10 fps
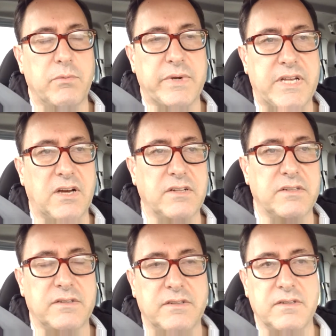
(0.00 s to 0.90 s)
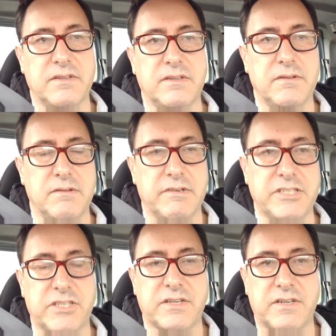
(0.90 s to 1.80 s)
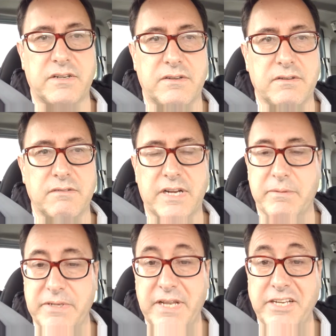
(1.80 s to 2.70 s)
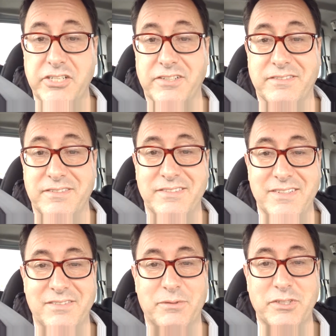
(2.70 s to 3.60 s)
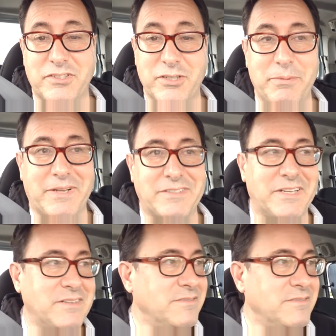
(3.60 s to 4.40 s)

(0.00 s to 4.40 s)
we can't reach a recommendation on what to do about it